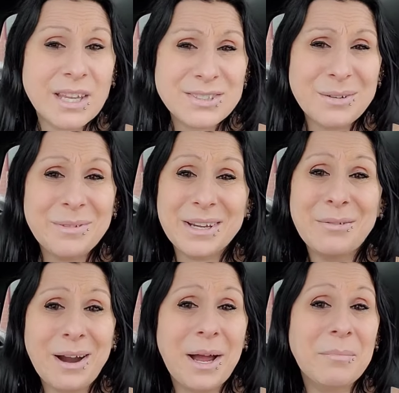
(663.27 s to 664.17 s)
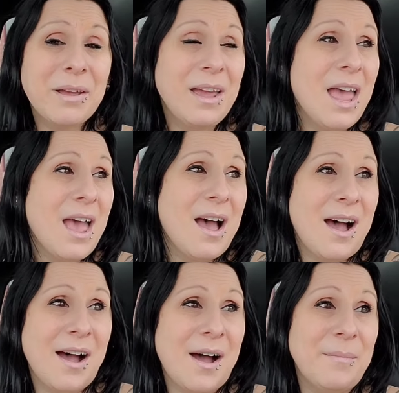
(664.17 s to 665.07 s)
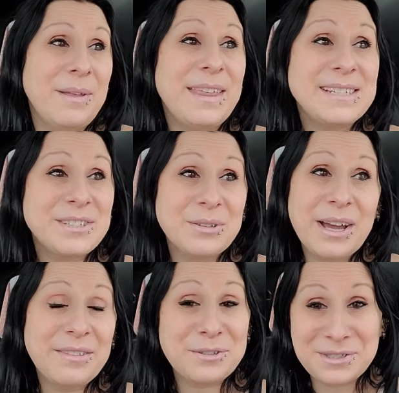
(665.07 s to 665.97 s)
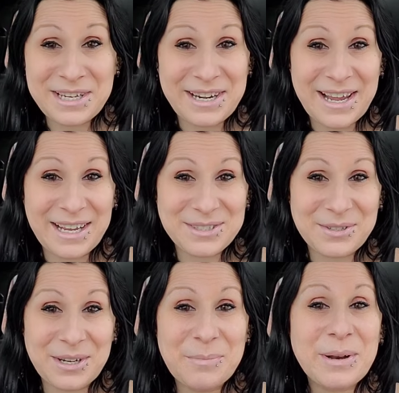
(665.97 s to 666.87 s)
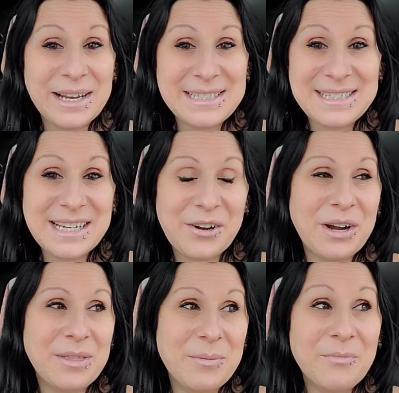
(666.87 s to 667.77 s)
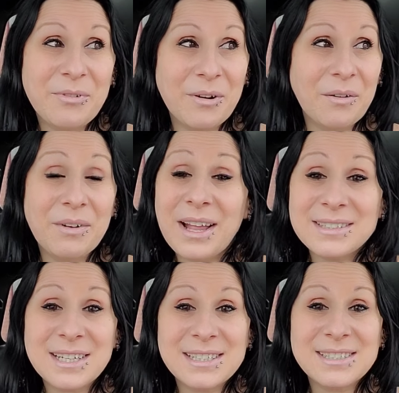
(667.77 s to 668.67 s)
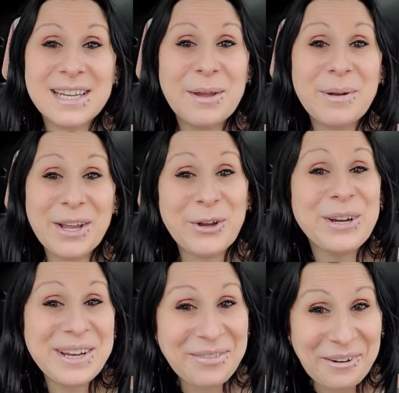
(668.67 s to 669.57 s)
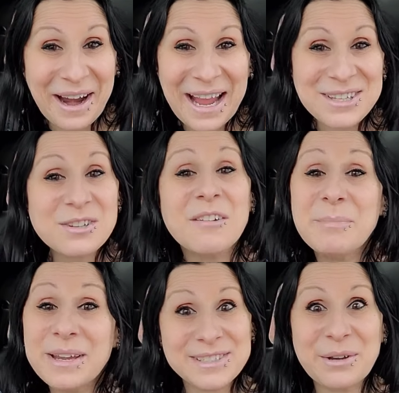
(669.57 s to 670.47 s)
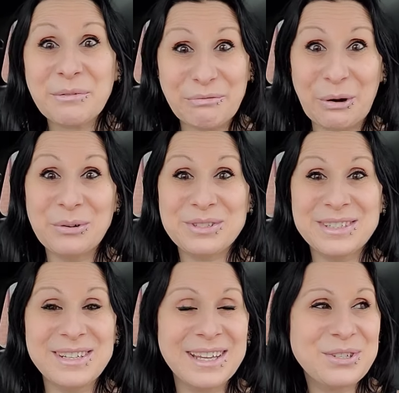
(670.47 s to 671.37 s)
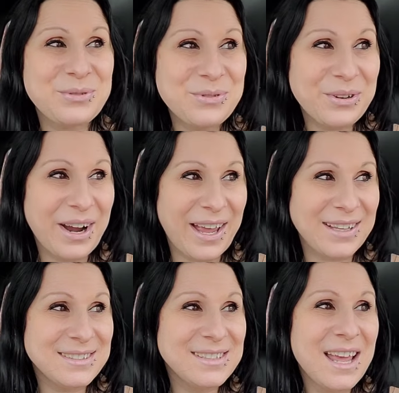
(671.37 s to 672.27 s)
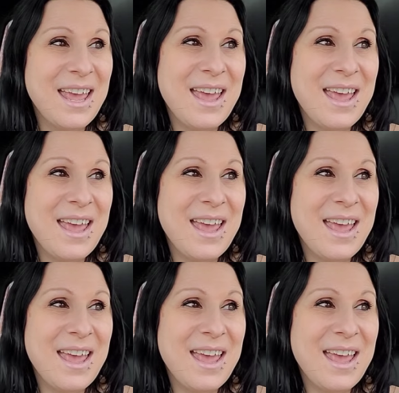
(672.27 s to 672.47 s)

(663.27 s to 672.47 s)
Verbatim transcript: So I'm like, crap. Um, they still had their Santa hats on, but I did decorate them for Valentine's Day, but I couldn't get their hats off because they were frozen like to their heads.